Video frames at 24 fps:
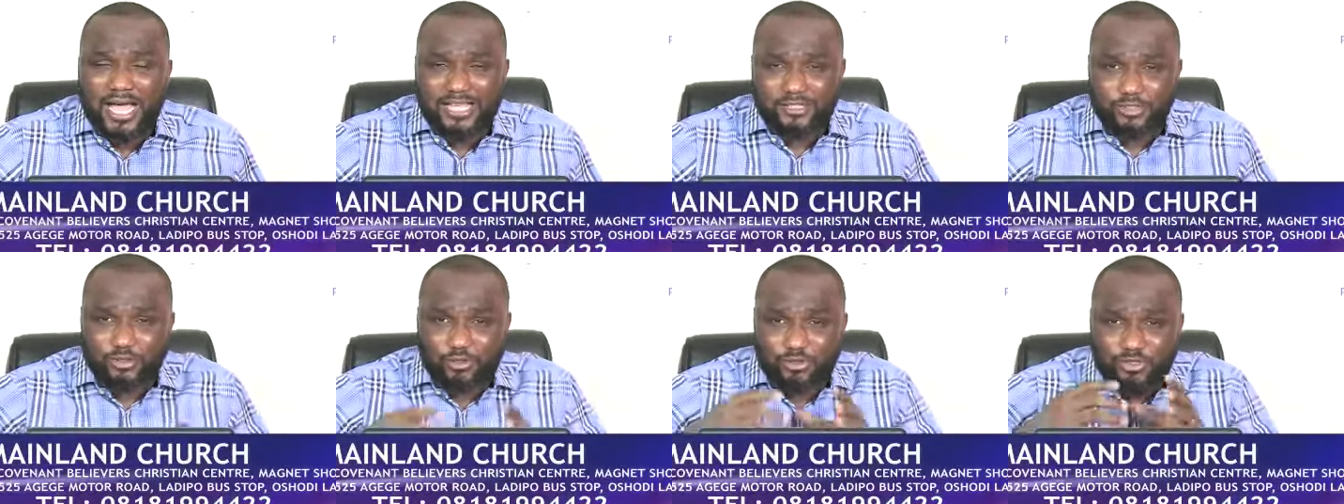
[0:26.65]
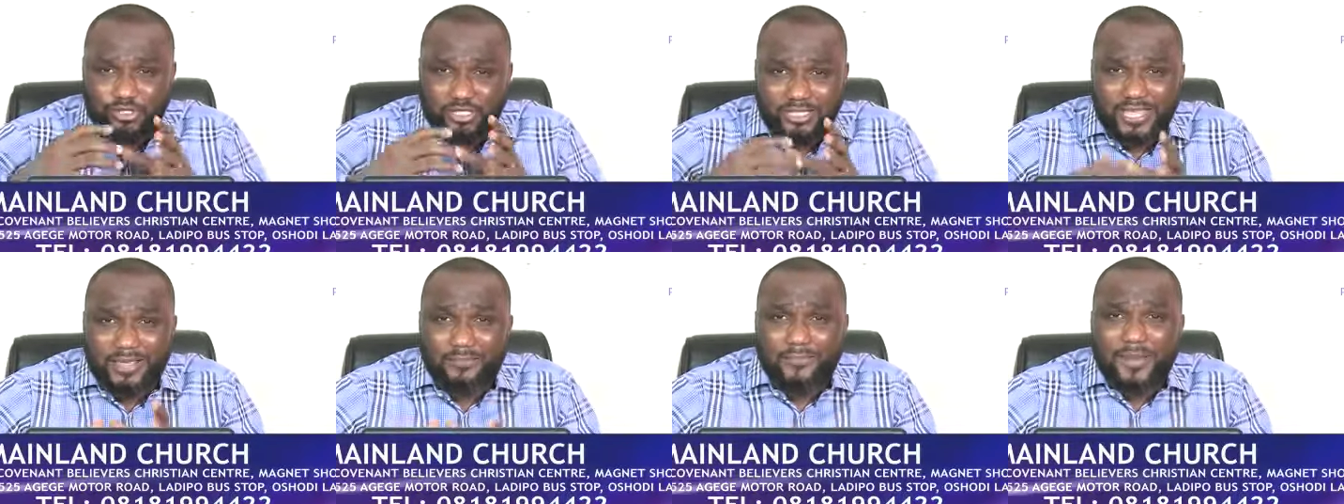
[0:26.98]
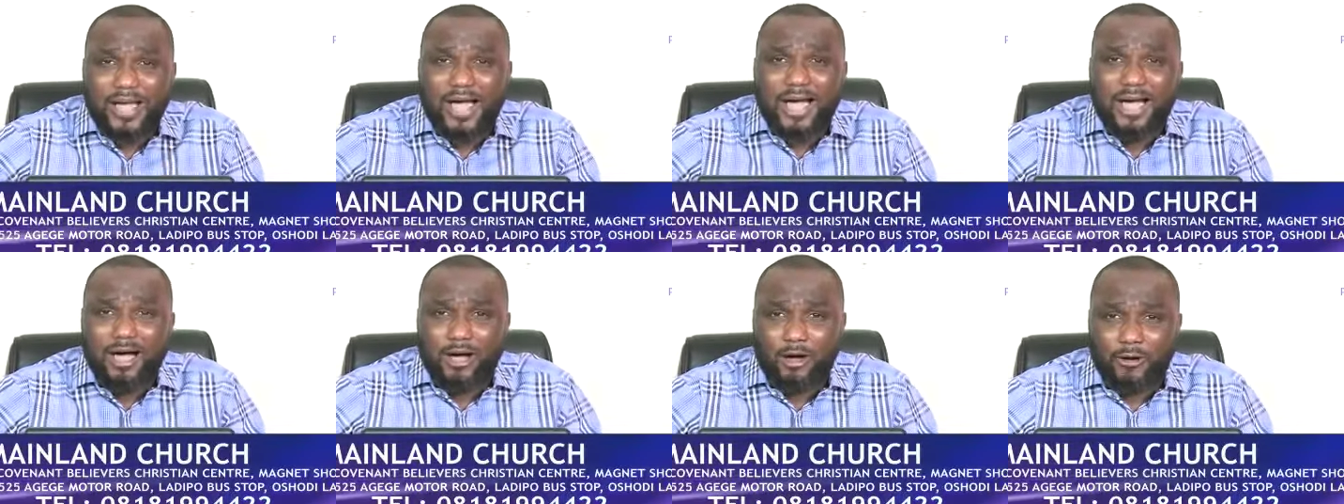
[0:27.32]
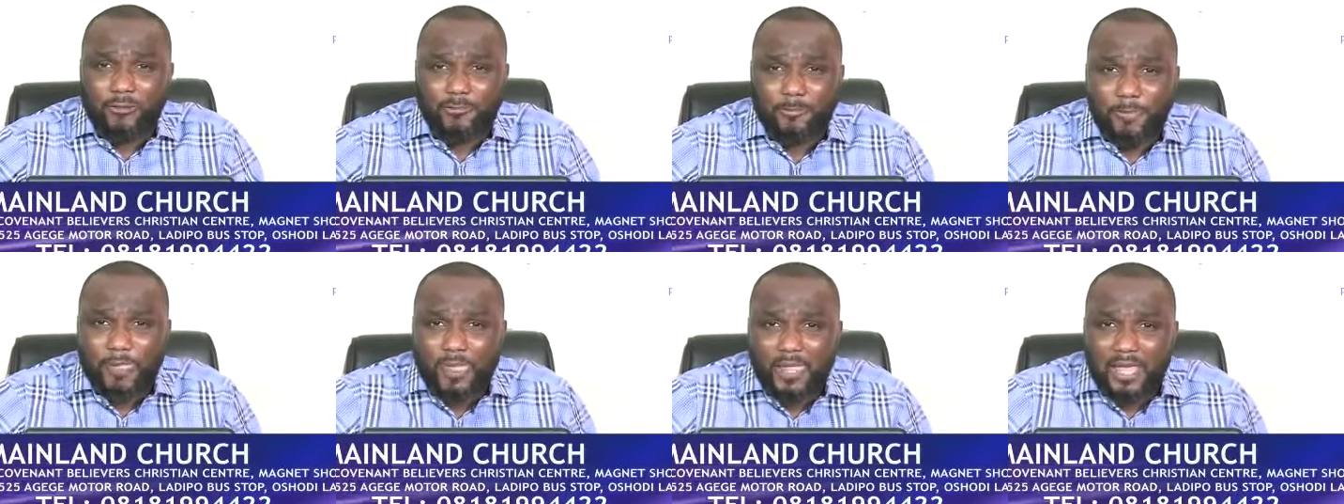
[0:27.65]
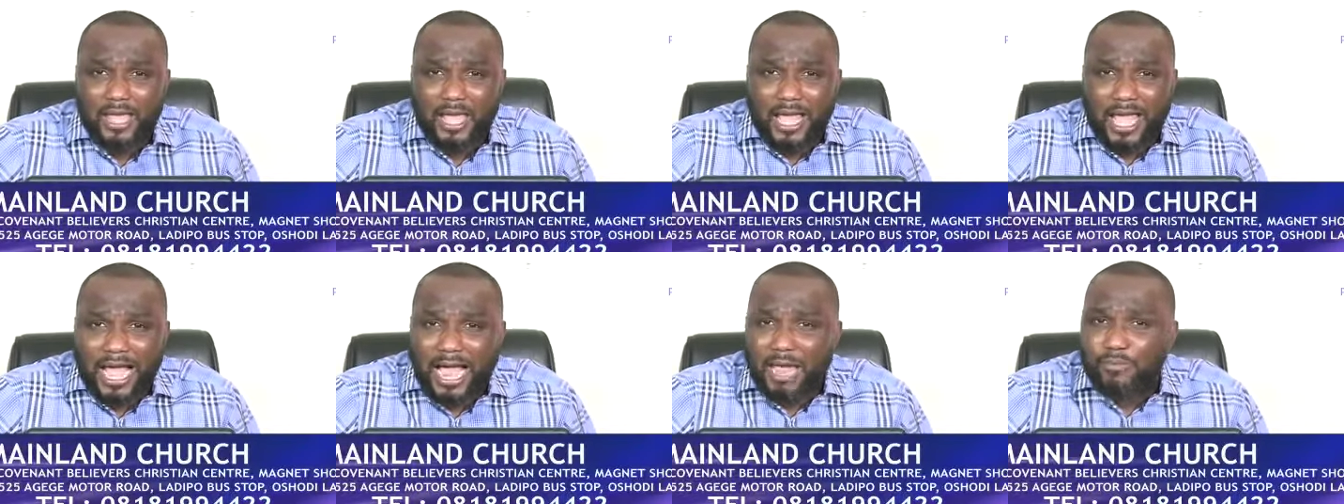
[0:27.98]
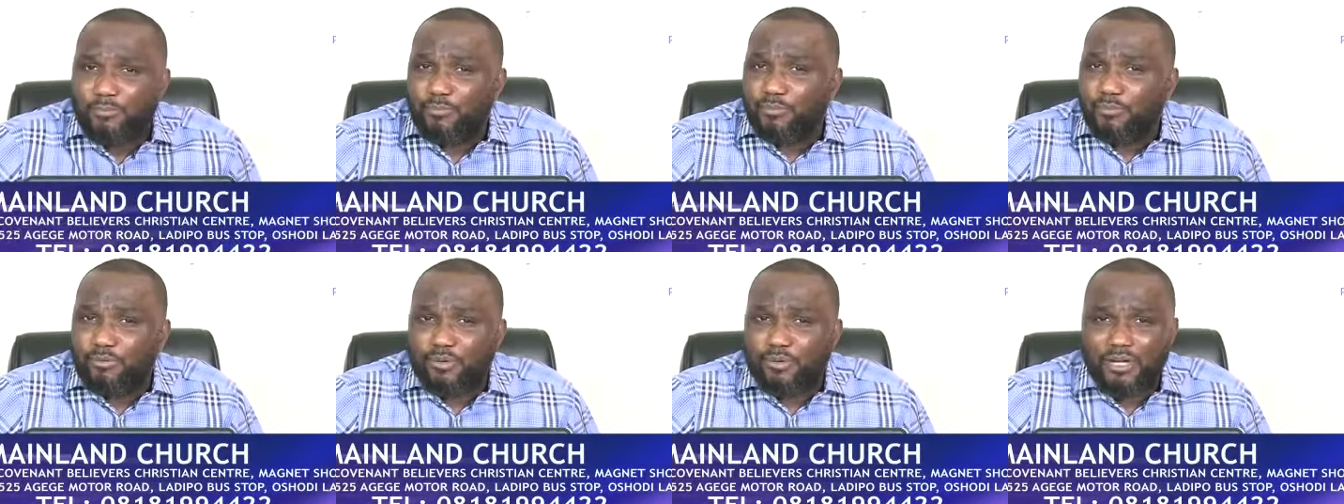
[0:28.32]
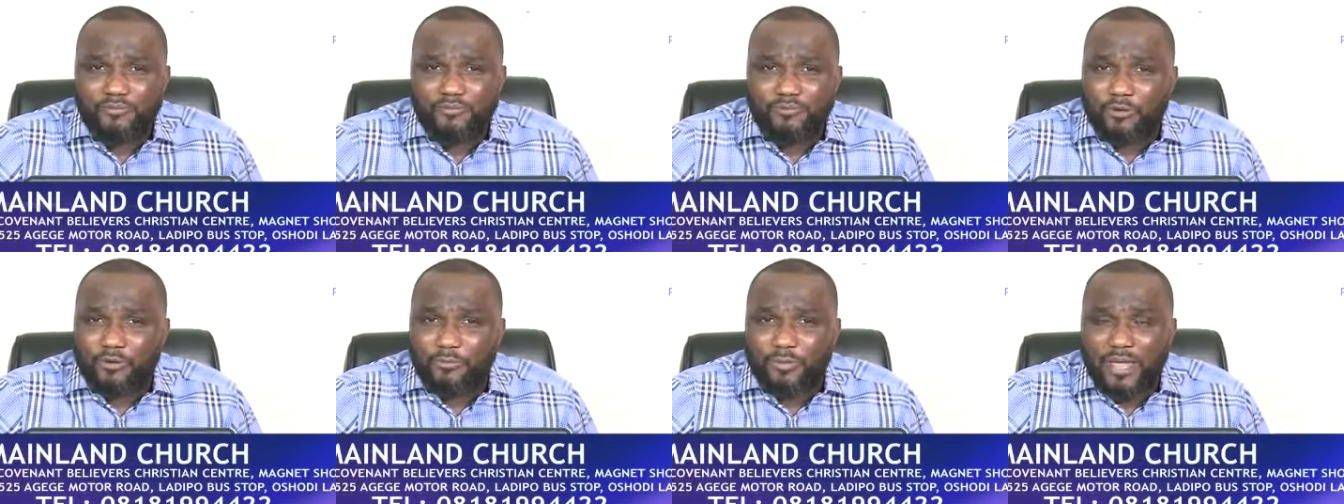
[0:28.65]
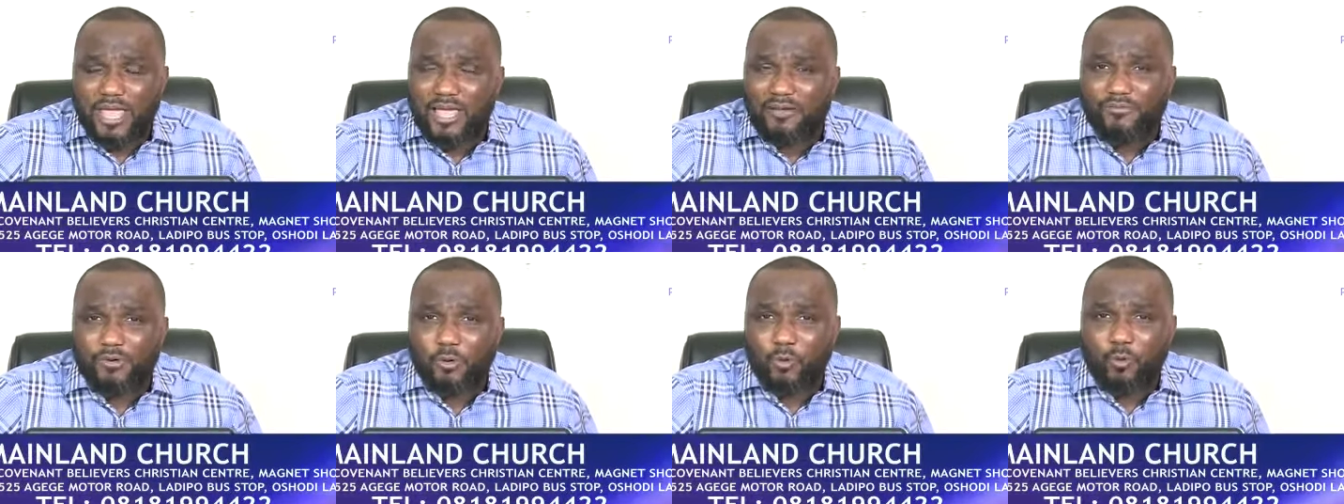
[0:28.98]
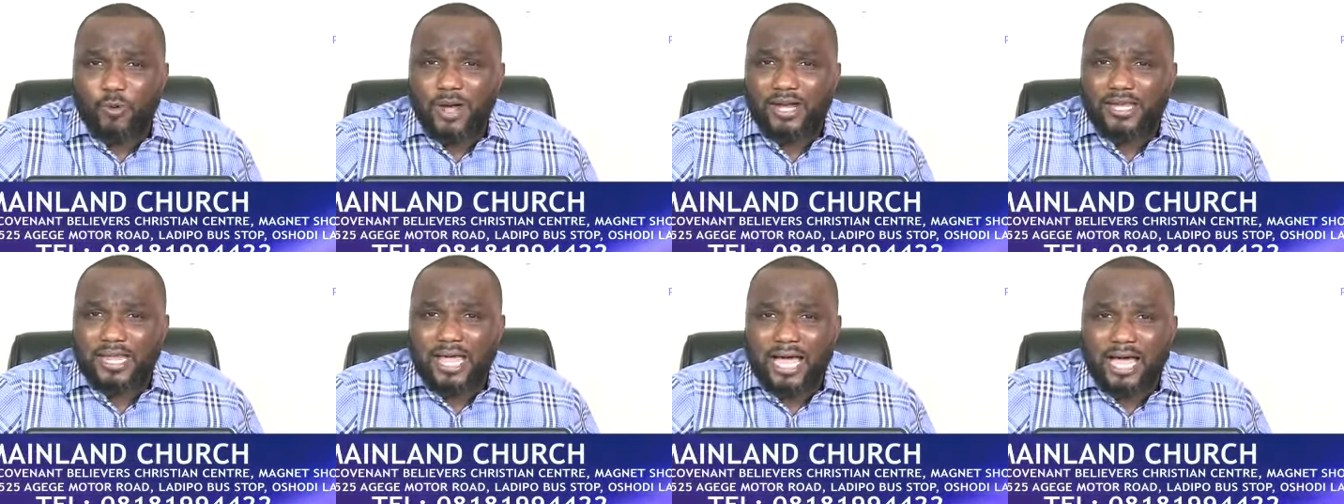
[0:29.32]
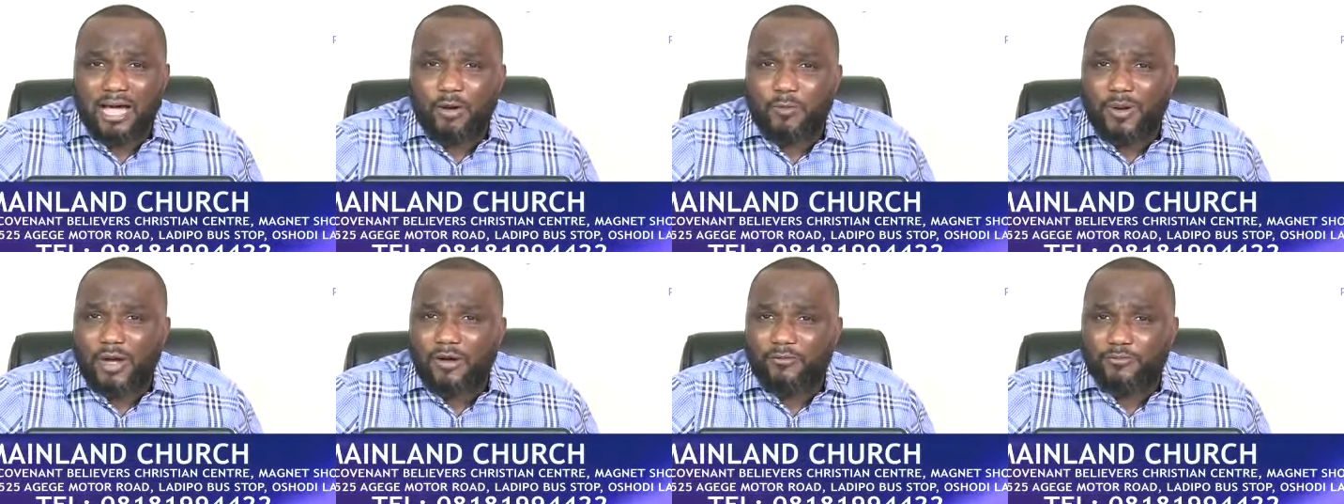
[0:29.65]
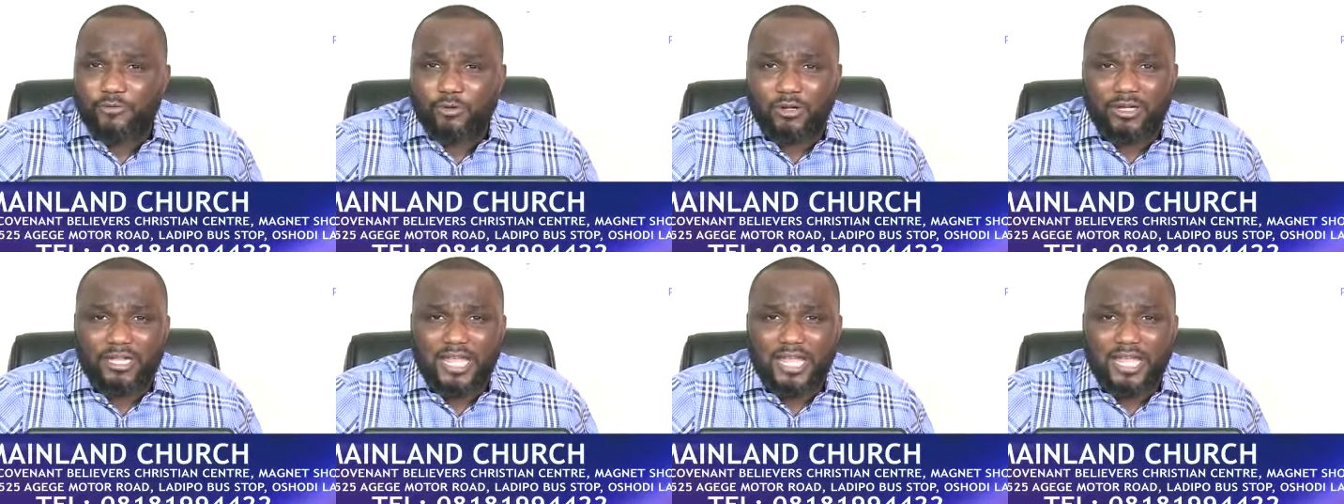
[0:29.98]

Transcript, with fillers: As you step out, I pray from every one hour of your